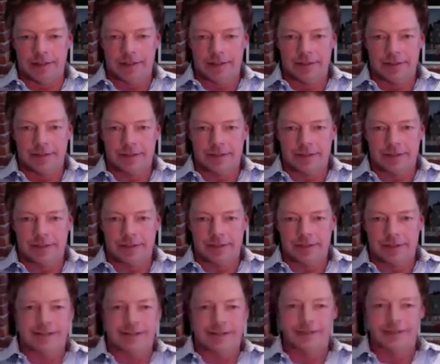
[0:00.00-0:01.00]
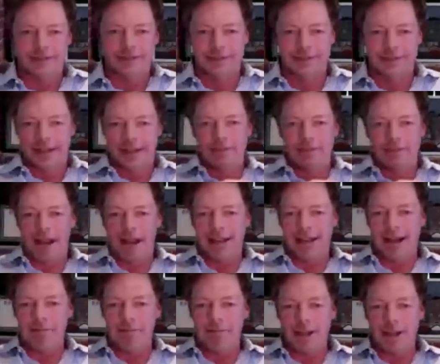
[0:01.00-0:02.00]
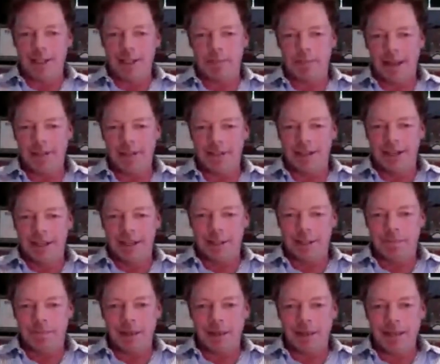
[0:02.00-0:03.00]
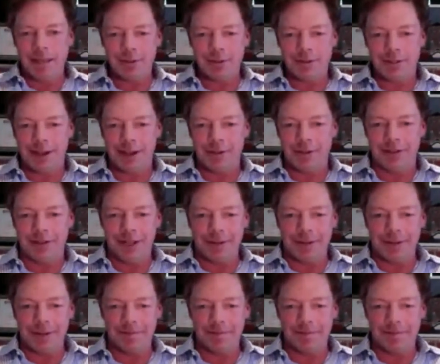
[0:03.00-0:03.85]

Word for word: yes, my uh, my space suit selfie.